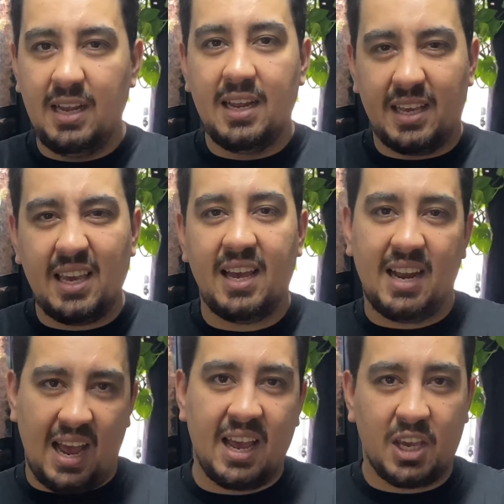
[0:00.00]
get an
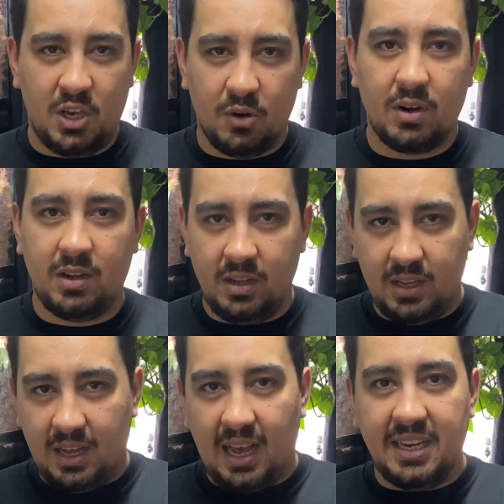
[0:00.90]
accurate
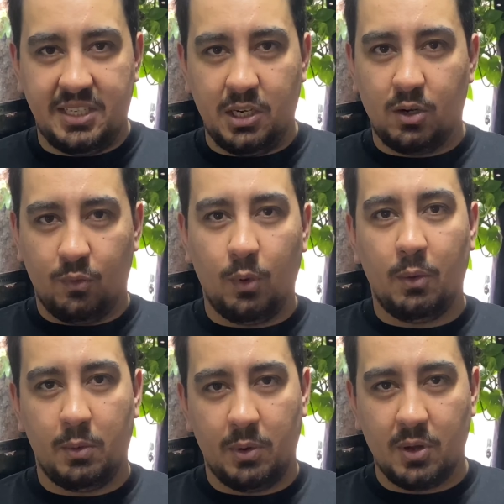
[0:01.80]
idea of what we
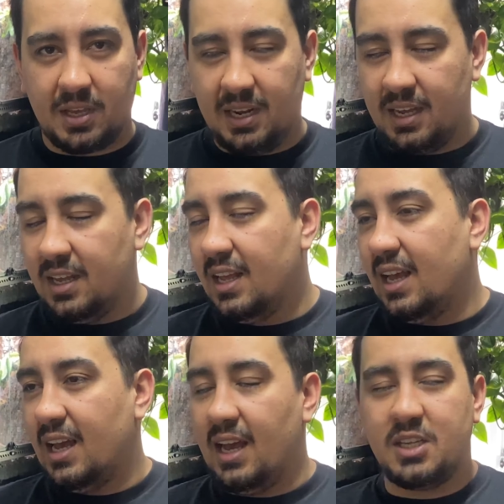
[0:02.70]
were looking at,
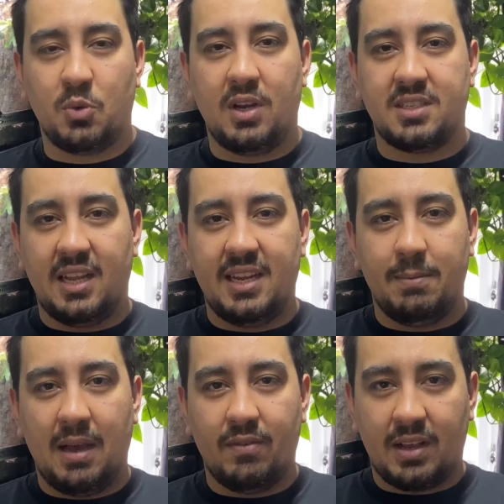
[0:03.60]
as well as letting them
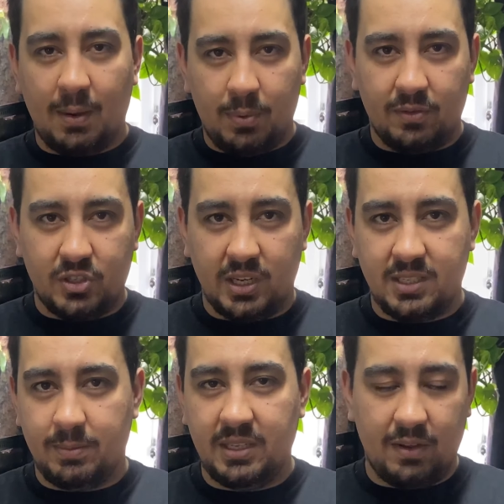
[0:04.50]
have a couple of sheds. I
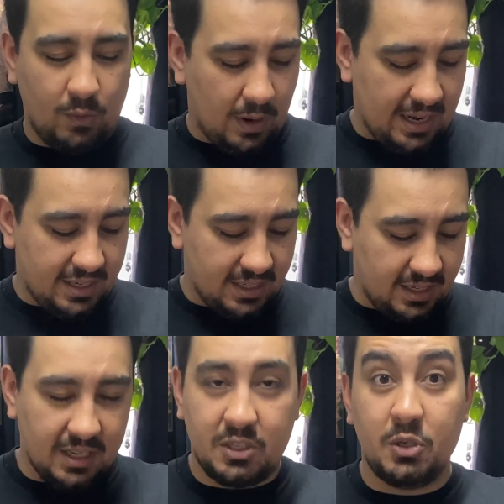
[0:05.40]
mean, they've all had
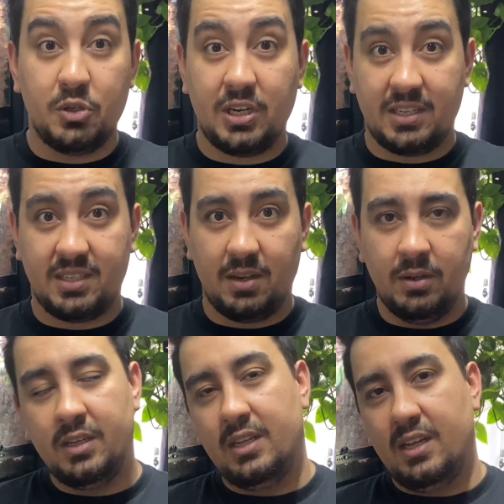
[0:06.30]
2 sheds now,
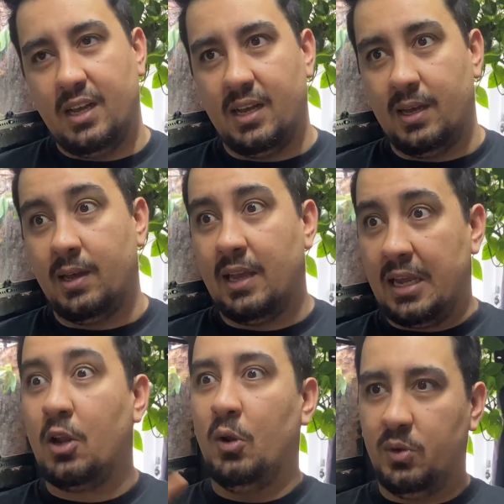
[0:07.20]

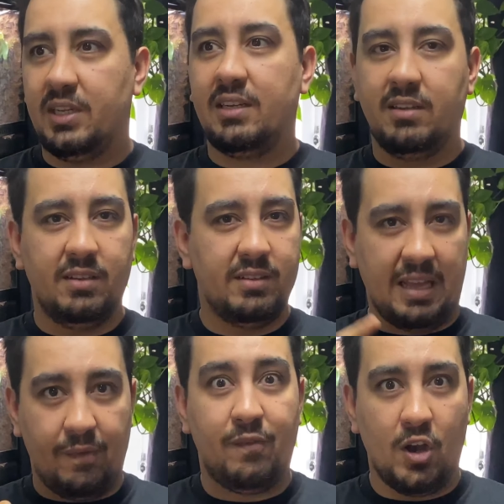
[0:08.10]
including their
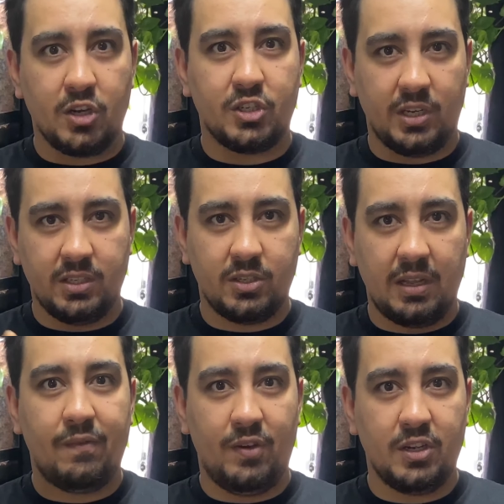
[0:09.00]
first shed, so their
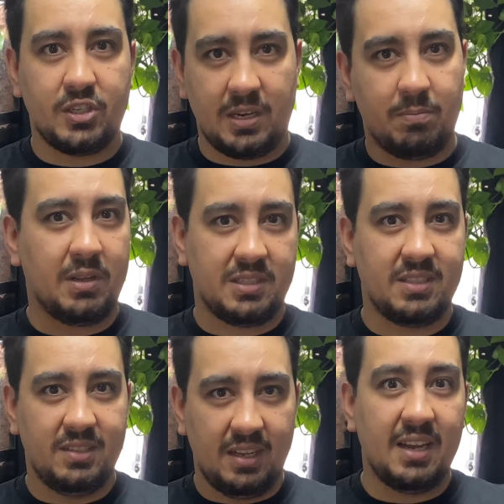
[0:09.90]
first shed plus
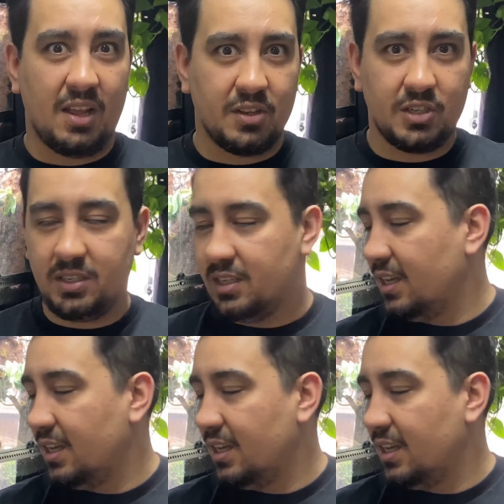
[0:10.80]
another shed.